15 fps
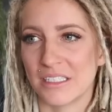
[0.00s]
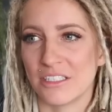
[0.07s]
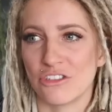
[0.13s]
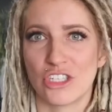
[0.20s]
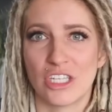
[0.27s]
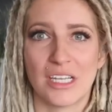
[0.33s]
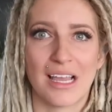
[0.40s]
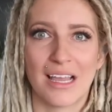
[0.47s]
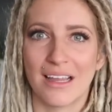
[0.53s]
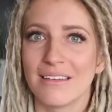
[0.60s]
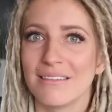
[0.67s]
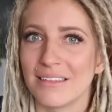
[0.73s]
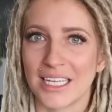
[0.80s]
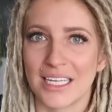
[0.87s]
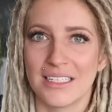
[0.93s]
and she
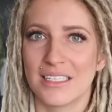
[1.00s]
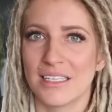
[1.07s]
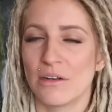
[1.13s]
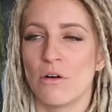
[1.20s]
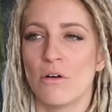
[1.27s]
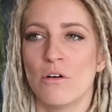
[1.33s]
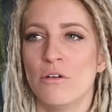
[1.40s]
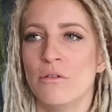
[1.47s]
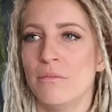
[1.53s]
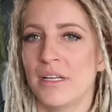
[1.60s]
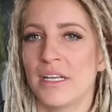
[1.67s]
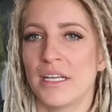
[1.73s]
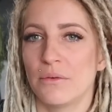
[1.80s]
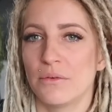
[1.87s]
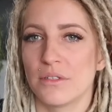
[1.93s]
had kids at home,
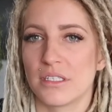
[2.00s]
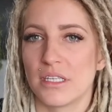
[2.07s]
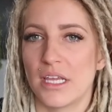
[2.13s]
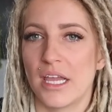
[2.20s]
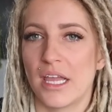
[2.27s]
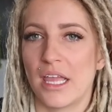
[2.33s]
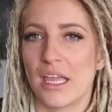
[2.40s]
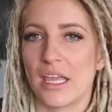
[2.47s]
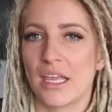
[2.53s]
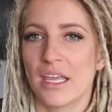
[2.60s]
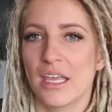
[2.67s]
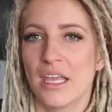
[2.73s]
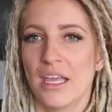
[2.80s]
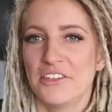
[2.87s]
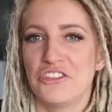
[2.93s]
and it was like
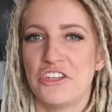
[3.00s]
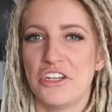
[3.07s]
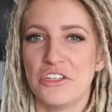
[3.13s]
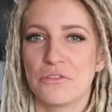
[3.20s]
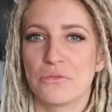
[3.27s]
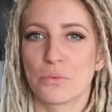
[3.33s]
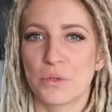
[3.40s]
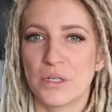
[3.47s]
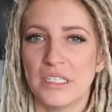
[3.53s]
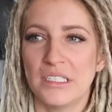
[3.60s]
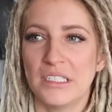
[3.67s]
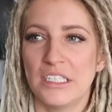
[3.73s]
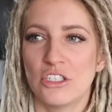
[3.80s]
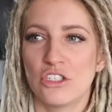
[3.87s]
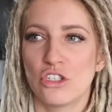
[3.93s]
just
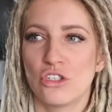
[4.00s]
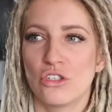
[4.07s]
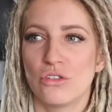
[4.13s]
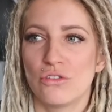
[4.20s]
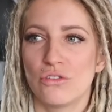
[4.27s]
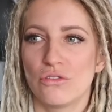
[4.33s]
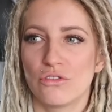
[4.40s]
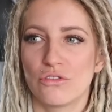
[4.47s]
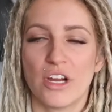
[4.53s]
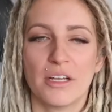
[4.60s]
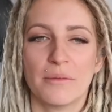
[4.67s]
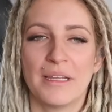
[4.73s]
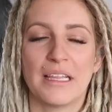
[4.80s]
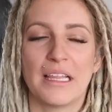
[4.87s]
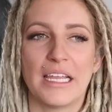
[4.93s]
really
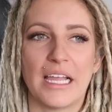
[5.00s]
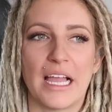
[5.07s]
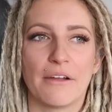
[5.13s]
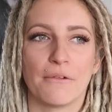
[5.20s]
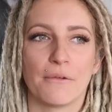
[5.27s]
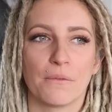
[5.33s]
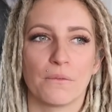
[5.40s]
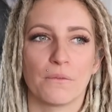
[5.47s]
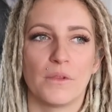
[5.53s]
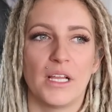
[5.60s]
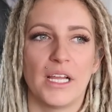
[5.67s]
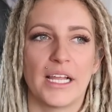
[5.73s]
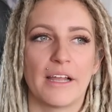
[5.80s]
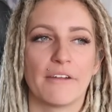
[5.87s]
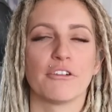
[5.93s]
struck me like I
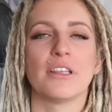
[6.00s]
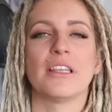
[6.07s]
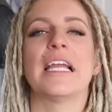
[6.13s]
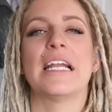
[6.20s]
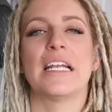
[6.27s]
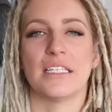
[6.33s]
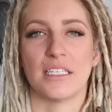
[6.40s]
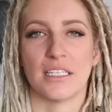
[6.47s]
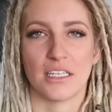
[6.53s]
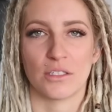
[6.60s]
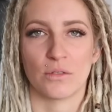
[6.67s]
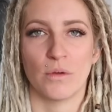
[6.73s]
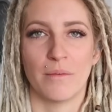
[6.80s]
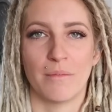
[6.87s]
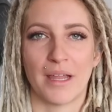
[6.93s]
like I related to
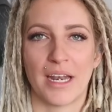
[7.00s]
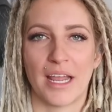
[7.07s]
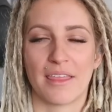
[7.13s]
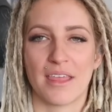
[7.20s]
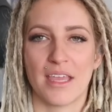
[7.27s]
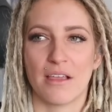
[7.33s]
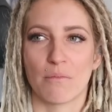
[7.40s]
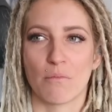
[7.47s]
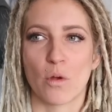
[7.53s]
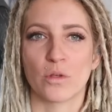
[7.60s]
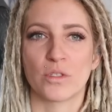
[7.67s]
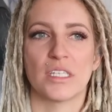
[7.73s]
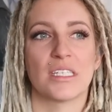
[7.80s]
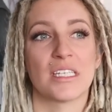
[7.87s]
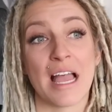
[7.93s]
this woman. I think
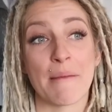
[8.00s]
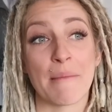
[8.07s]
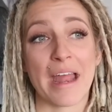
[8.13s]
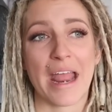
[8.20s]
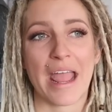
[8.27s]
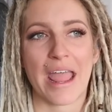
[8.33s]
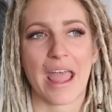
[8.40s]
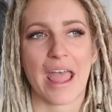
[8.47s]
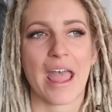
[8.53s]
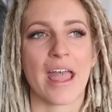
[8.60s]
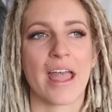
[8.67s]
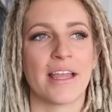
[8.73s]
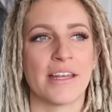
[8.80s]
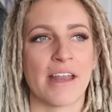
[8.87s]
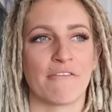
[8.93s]
most of the time at
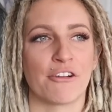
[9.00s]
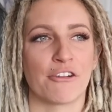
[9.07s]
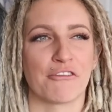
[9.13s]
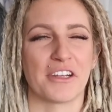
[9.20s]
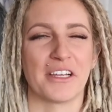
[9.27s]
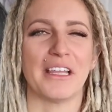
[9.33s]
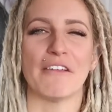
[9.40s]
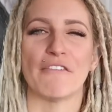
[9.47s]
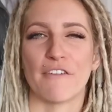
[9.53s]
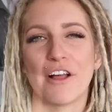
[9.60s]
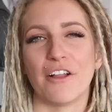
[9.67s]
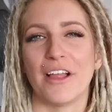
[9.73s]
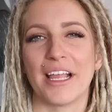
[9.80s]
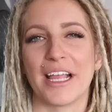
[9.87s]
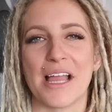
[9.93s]
AA, I never really
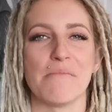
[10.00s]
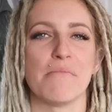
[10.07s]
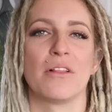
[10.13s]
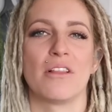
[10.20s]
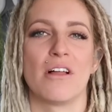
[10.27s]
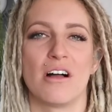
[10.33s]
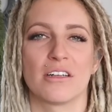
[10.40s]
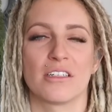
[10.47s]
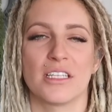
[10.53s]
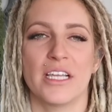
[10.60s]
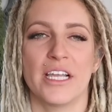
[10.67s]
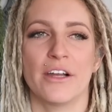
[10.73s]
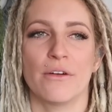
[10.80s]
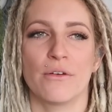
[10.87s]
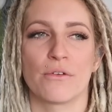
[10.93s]
felt like I belonged
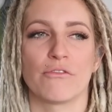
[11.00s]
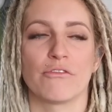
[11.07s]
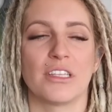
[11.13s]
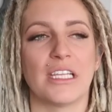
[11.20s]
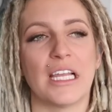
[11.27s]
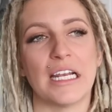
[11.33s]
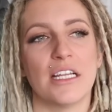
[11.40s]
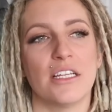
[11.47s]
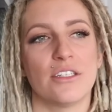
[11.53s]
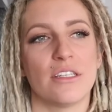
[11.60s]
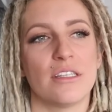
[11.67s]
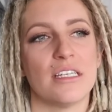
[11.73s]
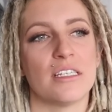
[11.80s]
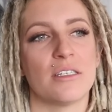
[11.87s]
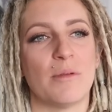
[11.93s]
there or related
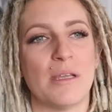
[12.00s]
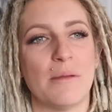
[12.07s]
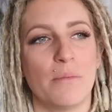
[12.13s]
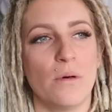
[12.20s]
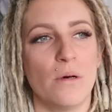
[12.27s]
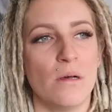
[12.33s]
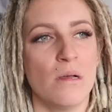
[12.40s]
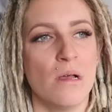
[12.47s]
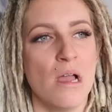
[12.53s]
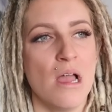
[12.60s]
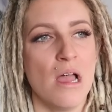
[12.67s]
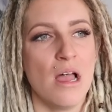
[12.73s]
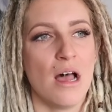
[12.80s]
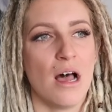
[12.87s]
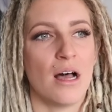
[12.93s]
to these people.
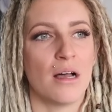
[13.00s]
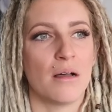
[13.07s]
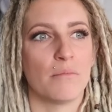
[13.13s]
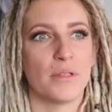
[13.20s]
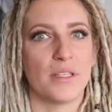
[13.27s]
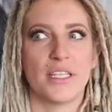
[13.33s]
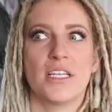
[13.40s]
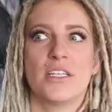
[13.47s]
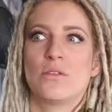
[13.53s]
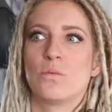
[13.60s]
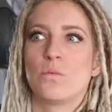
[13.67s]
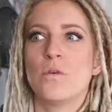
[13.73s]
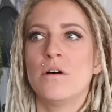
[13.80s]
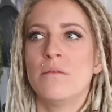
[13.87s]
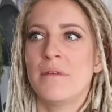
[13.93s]
Um, but this
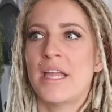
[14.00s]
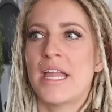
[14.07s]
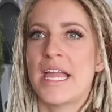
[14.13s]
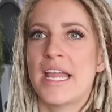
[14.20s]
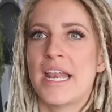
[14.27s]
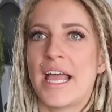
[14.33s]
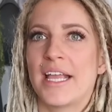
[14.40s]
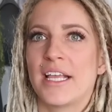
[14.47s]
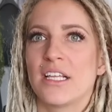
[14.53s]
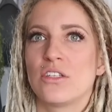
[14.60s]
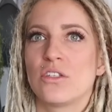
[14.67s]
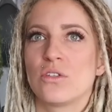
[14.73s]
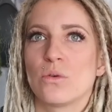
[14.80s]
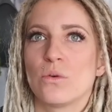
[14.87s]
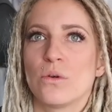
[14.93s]
woman, I
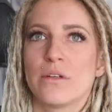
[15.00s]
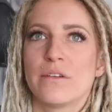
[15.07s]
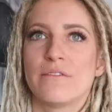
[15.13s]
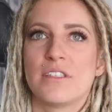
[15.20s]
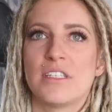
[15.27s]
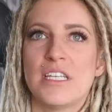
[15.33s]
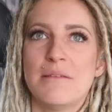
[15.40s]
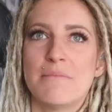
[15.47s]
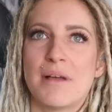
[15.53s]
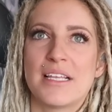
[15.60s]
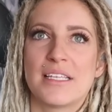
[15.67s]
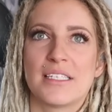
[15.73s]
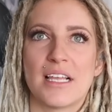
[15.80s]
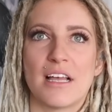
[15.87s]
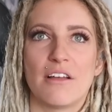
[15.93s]
could sort of see
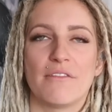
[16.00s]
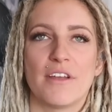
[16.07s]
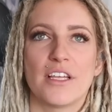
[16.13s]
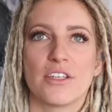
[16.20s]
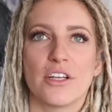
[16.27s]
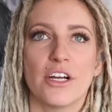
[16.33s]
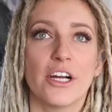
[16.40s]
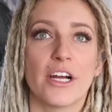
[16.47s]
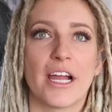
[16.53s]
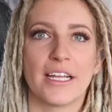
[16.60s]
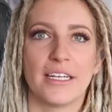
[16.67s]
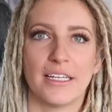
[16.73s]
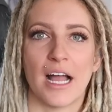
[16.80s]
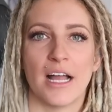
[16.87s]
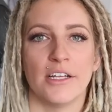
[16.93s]
myself as her. I
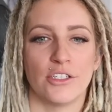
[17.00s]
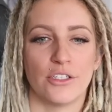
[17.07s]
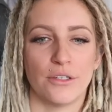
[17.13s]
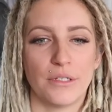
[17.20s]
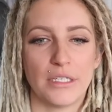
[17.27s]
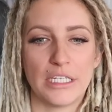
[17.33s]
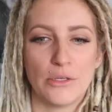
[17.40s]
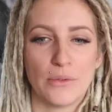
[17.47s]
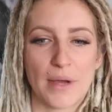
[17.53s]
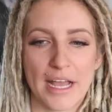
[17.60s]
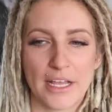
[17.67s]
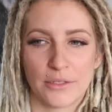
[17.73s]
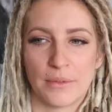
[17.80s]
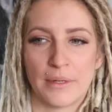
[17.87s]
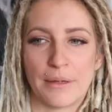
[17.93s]
had gotten two
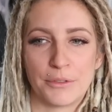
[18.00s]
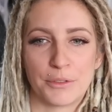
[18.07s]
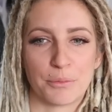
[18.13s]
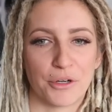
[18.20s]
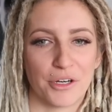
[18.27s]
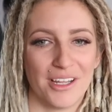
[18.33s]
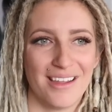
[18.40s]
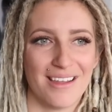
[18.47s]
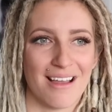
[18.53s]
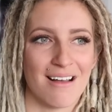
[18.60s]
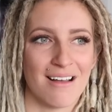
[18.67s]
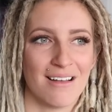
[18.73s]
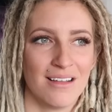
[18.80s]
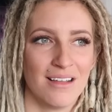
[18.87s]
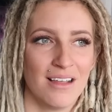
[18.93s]
DUIs when I was pretty
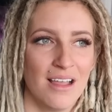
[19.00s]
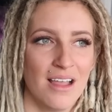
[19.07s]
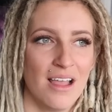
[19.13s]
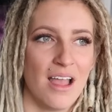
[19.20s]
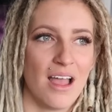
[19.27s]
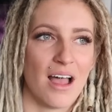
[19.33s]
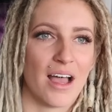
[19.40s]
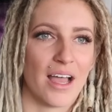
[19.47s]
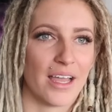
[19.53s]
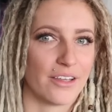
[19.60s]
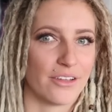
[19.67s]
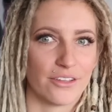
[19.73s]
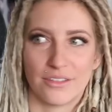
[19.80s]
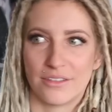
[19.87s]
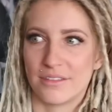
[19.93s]
young. I
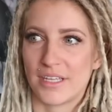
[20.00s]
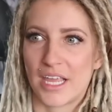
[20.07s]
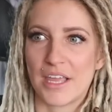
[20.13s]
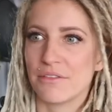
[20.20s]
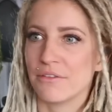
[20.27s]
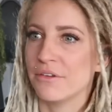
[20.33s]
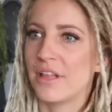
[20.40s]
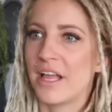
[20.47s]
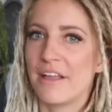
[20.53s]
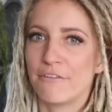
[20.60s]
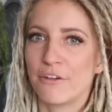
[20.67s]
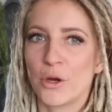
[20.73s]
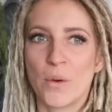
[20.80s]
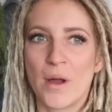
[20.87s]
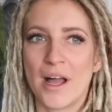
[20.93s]
could skate through life
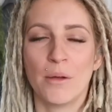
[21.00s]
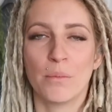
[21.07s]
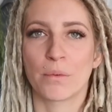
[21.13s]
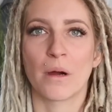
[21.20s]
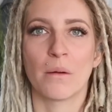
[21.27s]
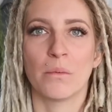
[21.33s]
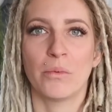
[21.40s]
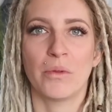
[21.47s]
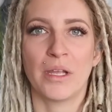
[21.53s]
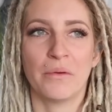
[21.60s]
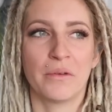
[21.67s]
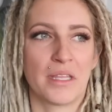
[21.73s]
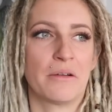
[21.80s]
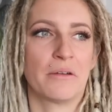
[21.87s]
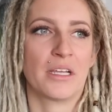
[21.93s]
for a while, probably
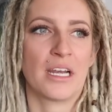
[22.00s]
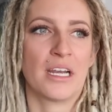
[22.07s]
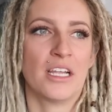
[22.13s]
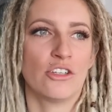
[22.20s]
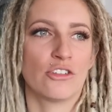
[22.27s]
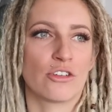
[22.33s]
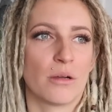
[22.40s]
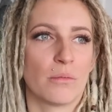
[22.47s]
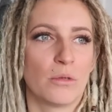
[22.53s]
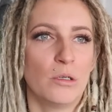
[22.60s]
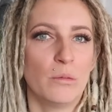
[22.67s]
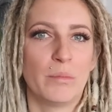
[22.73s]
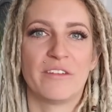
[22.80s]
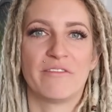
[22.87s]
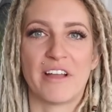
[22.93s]
without getting in
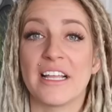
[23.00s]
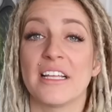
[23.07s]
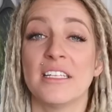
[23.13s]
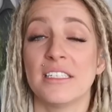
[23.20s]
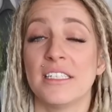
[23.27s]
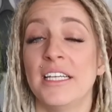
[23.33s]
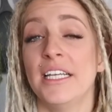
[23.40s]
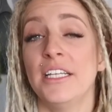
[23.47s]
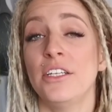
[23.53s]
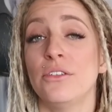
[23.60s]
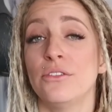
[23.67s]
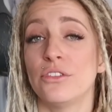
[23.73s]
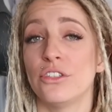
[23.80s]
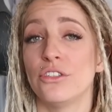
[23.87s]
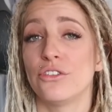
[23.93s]
trouble. But if I
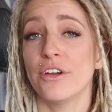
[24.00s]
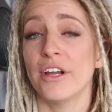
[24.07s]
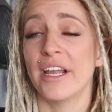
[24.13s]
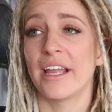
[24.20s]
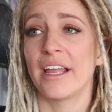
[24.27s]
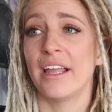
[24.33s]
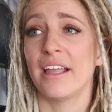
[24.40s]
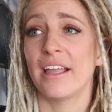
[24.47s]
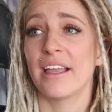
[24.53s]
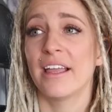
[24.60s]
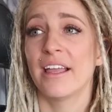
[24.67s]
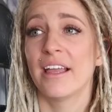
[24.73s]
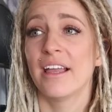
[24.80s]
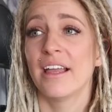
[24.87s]
continued to drink,